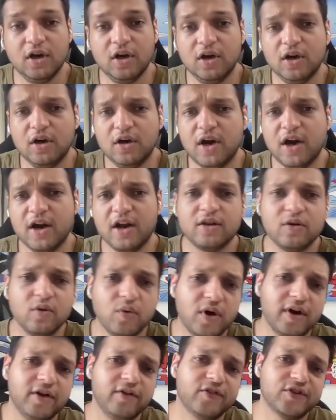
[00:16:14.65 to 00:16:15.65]
Another
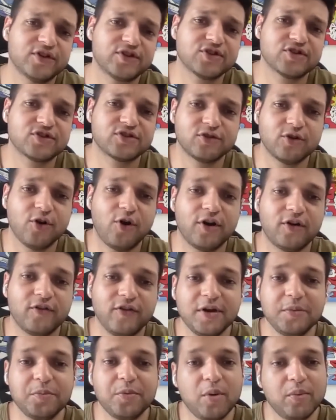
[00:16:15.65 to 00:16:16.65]
one, which is not
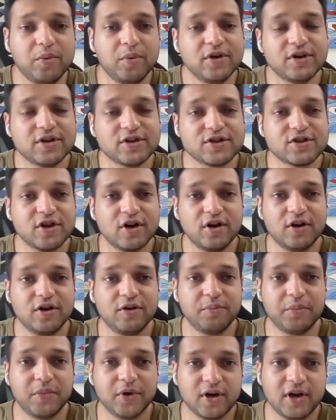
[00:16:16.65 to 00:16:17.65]
very popular, has
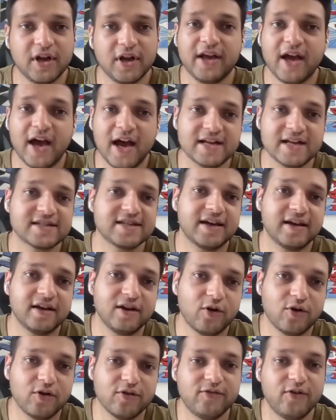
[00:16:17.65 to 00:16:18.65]
a
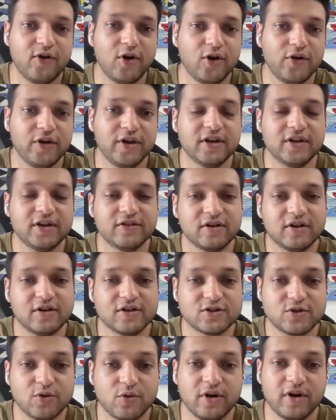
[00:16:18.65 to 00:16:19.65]
lot of following, is
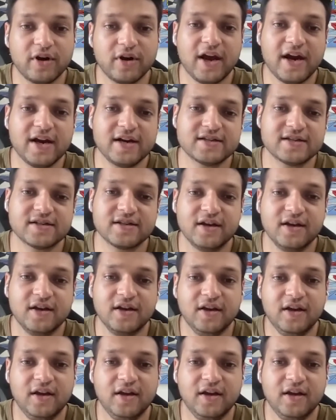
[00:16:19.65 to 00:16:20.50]
Stoner Cats,